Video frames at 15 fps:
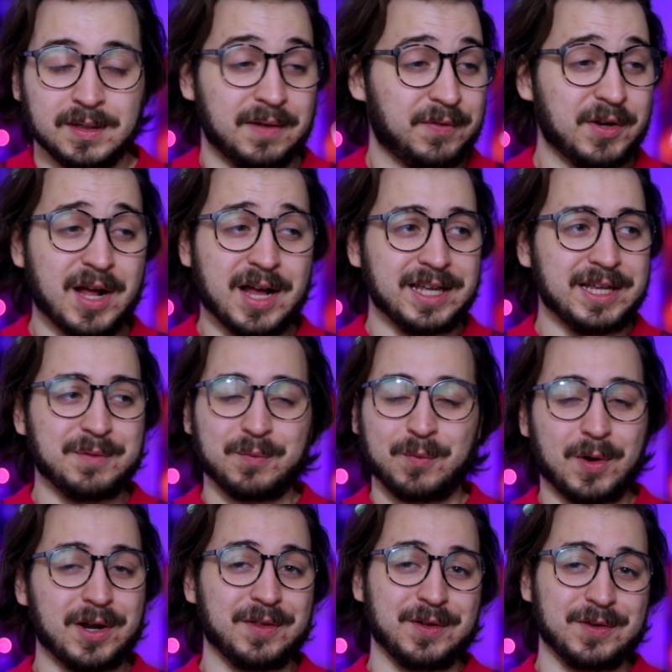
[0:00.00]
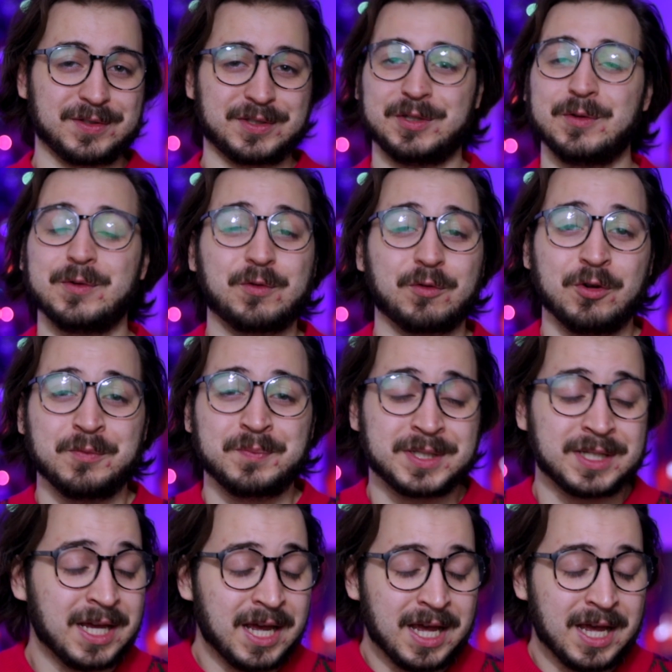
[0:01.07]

If you're not in one of those two groups,